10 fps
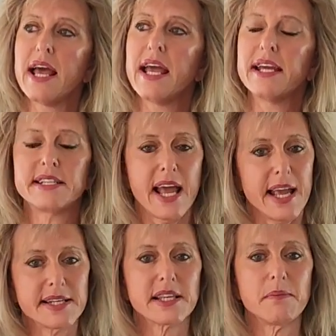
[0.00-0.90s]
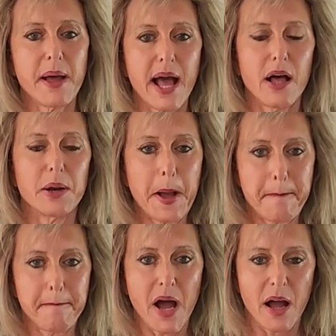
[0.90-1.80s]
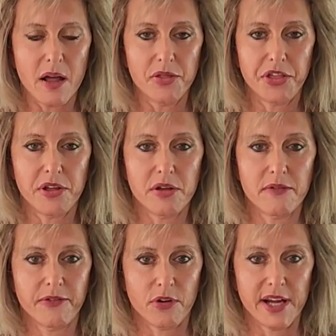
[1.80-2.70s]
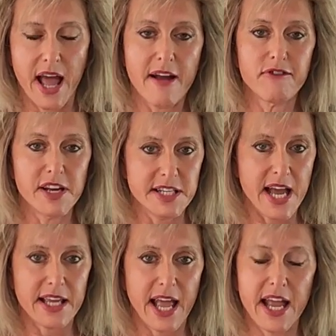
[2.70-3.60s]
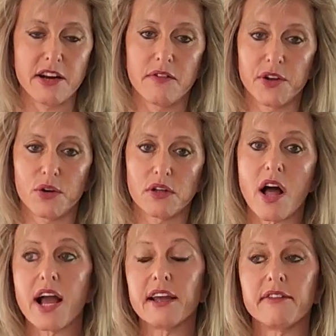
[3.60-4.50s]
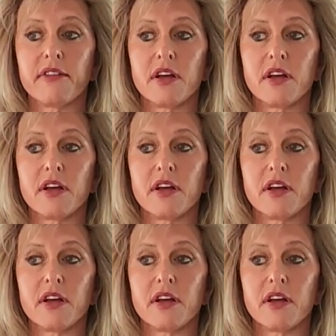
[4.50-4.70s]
It takes about a month for every decade of your life